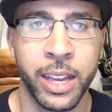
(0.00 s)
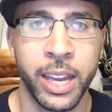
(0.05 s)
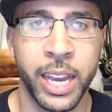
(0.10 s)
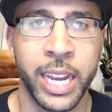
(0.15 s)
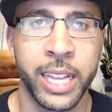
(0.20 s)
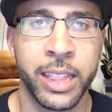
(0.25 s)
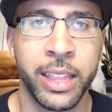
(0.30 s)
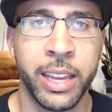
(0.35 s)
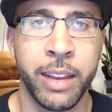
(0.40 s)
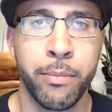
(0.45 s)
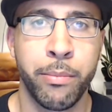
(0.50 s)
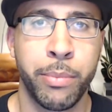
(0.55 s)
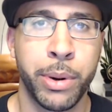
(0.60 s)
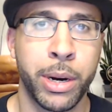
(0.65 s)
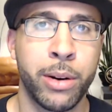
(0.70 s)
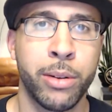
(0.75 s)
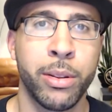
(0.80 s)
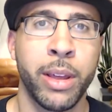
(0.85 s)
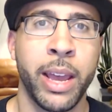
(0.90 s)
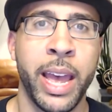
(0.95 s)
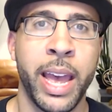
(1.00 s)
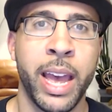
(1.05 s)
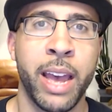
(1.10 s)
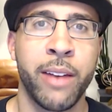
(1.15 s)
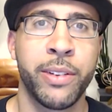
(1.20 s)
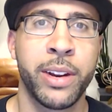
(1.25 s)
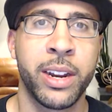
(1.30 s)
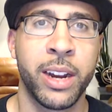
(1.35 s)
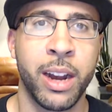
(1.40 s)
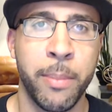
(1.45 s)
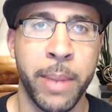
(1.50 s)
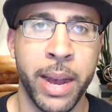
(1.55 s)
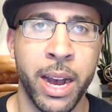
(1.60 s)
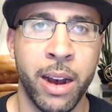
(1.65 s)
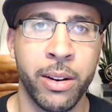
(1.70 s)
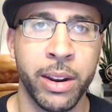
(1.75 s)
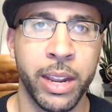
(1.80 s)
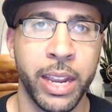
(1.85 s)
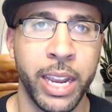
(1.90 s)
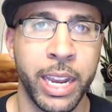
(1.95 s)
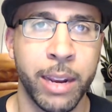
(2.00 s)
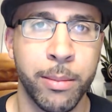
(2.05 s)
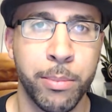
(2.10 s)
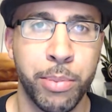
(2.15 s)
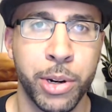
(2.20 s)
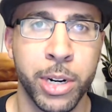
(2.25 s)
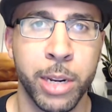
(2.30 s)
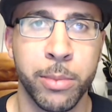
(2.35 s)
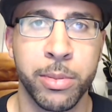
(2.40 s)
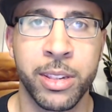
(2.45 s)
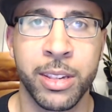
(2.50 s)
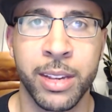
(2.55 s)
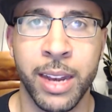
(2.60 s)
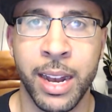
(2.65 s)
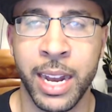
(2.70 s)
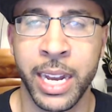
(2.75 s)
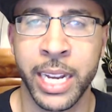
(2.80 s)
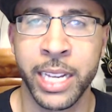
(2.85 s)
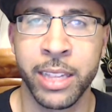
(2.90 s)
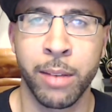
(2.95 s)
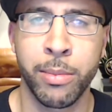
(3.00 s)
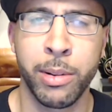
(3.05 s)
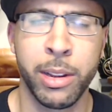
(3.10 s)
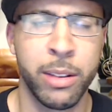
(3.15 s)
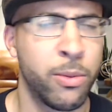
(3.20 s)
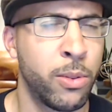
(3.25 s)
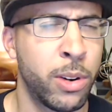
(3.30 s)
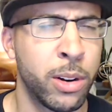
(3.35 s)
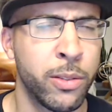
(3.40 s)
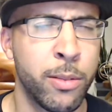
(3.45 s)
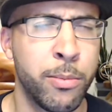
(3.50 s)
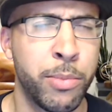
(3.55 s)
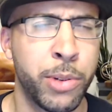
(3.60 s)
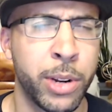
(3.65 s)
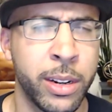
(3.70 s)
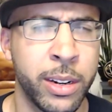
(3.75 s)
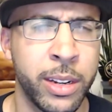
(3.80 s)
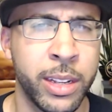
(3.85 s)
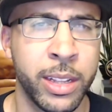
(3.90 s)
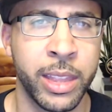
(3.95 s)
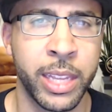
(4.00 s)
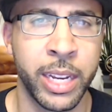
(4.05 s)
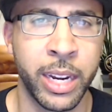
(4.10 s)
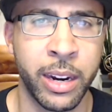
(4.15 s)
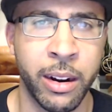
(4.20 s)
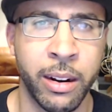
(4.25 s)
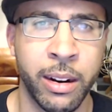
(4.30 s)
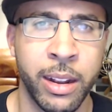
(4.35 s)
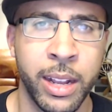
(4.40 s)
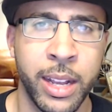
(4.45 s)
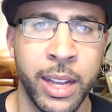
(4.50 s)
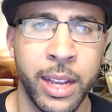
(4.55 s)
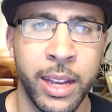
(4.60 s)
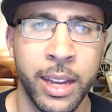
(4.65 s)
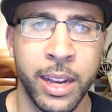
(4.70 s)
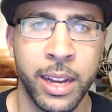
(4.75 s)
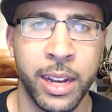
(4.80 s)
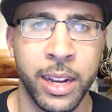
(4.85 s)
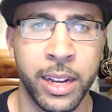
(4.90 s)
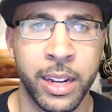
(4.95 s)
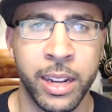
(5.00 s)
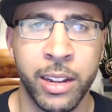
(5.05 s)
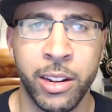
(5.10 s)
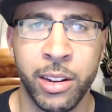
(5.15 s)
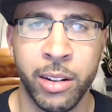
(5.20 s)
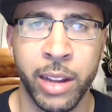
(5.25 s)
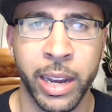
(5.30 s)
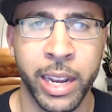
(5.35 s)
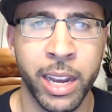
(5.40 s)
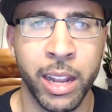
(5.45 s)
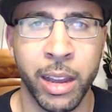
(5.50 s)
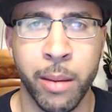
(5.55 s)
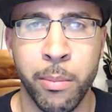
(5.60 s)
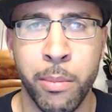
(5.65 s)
And they both have come out and put up signs. I believe one of them put it in their little kind of like